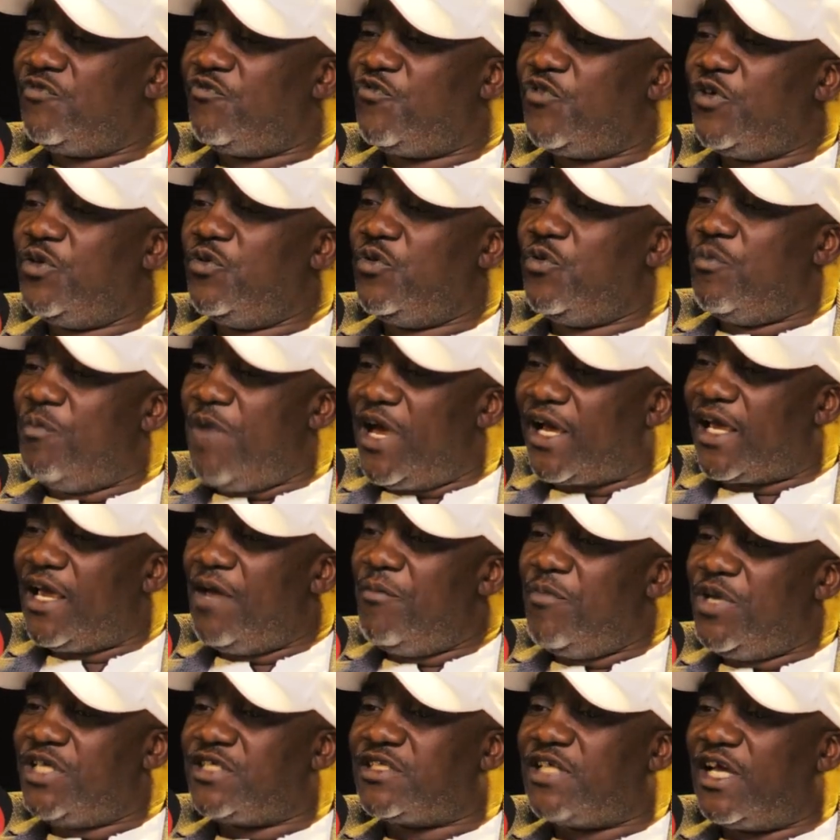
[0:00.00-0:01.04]
if you make a
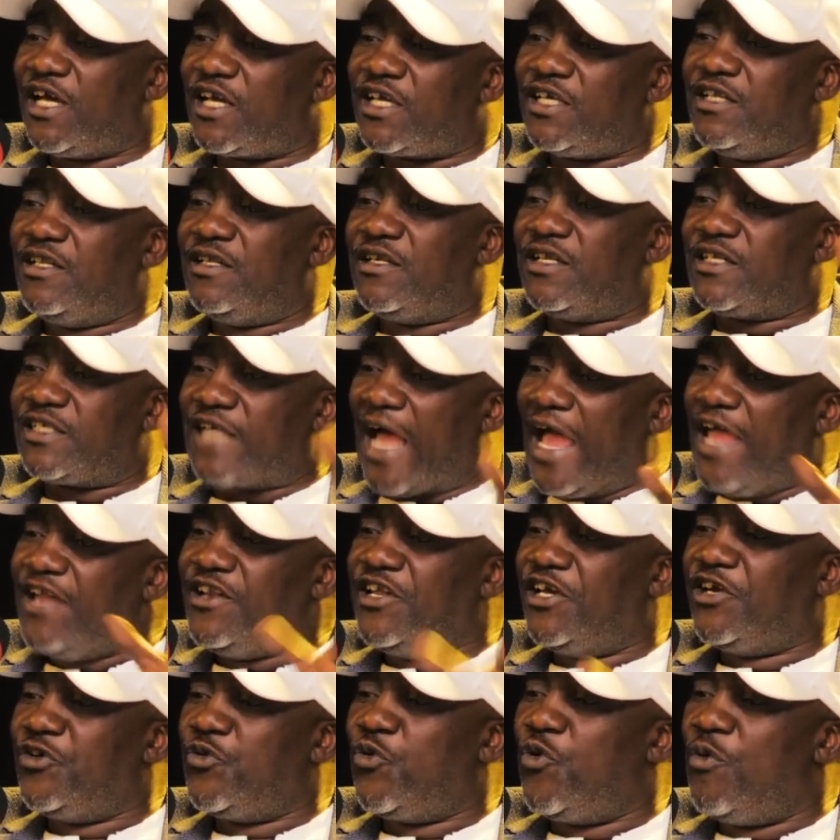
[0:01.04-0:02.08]
mistake in the
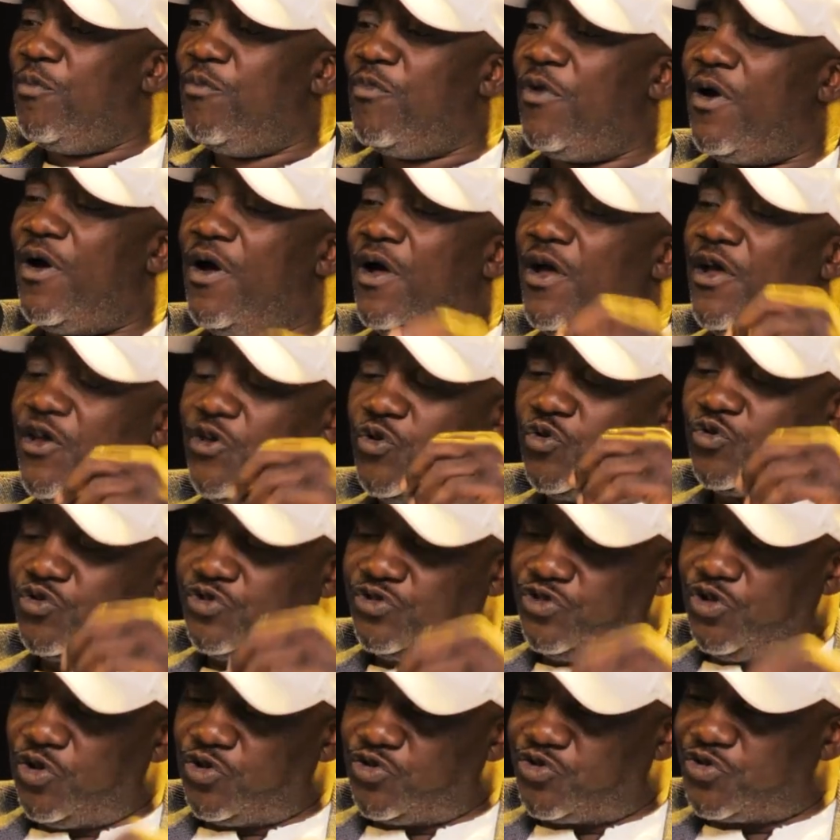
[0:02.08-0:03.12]
dining room, your